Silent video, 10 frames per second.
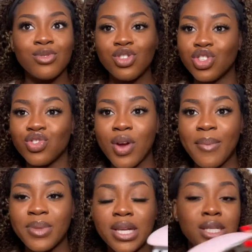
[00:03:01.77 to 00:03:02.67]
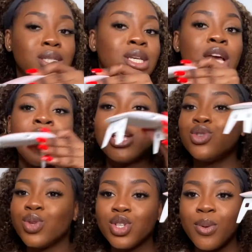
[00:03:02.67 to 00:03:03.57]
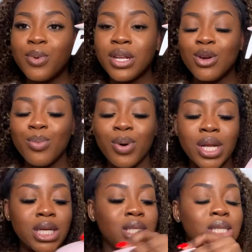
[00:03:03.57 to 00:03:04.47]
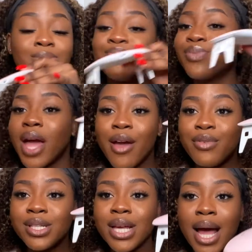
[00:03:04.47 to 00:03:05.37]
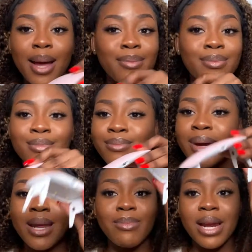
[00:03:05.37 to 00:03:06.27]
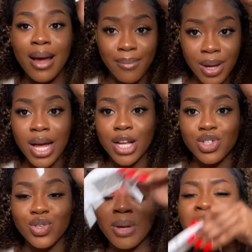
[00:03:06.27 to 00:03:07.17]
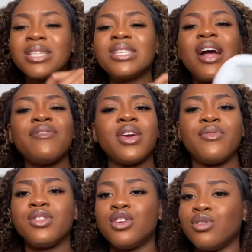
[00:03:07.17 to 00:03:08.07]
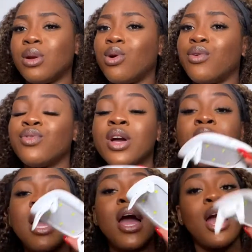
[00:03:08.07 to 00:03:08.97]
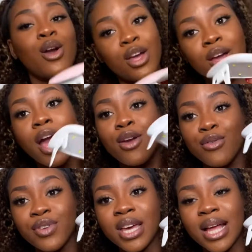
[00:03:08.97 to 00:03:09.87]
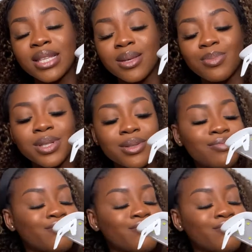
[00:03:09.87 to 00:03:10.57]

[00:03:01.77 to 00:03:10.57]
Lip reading: just grab this, switch up your nail polish every time. Madame Glam got you. Imagine having everything you love at your fingertips.